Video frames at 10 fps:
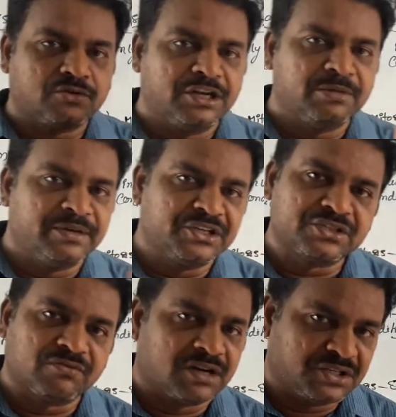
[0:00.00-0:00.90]
20
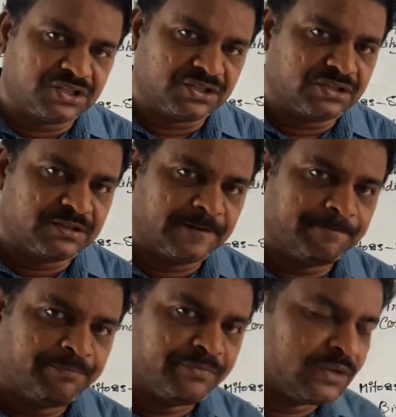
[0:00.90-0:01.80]
minutes once.
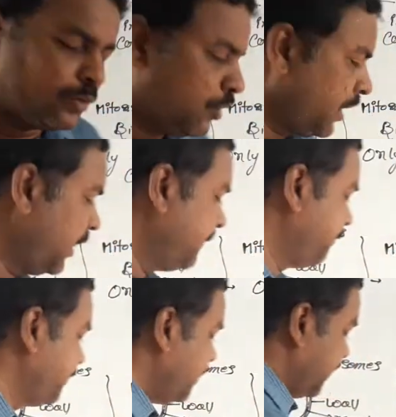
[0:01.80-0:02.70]

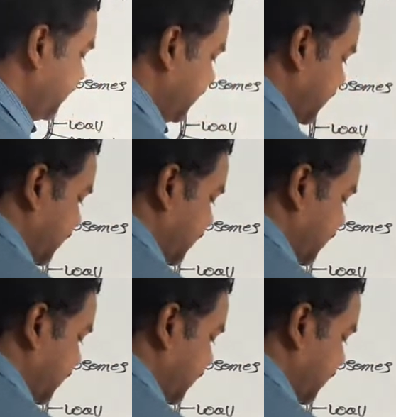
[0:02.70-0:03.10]
Okay, in